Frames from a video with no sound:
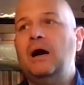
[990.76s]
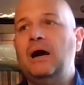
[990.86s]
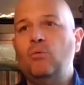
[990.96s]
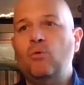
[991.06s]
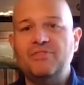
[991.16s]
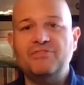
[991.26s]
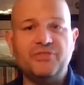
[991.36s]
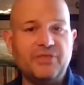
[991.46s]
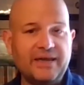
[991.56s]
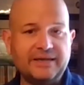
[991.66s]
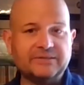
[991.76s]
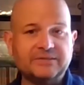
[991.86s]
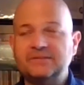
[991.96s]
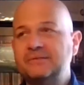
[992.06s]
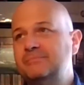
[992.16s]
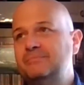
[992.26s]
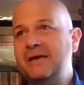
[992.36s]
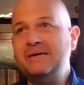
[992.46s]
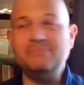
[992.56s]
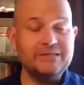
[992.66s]
uh, one thinks
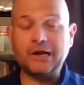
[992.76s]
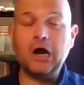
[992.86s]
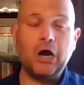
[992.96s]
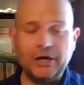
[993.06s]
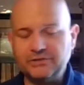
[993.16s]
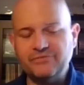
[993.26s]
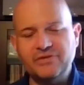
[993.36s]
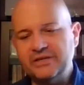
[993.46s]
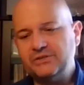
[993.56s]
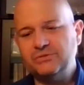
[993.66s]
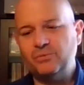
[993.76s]
may be the cause of this,